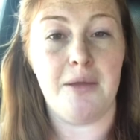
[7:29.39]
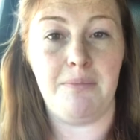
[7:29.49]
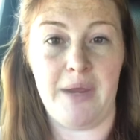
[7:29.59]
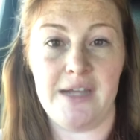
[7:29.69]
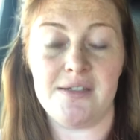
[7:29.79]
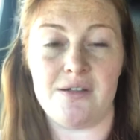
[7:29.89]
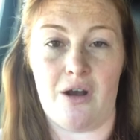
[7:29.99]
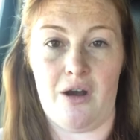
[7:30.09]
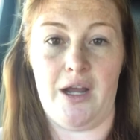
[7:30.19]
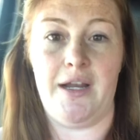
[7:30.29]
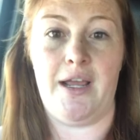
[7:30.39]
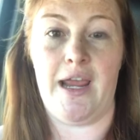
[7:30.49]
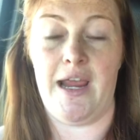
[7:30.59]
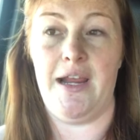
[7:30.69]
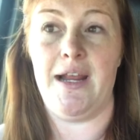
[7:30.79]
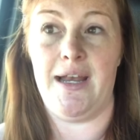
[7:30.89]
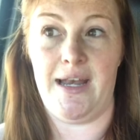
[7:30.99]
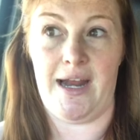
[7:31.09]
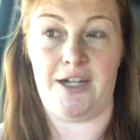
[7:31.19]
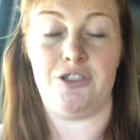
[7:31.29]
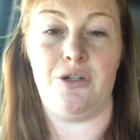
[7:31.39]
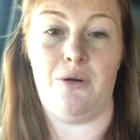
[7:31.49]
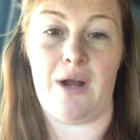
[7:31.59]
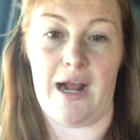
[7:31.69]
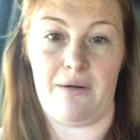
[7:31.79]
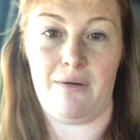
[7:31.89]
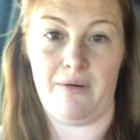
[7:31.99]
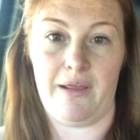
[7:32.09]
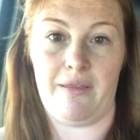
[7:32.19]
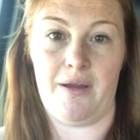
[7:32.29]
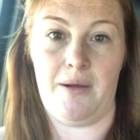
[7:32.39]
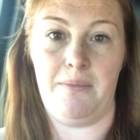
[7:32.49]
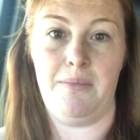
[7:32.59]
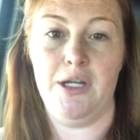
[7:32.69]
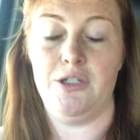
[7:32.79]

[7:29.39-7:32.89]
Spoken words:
based on a national algorithm,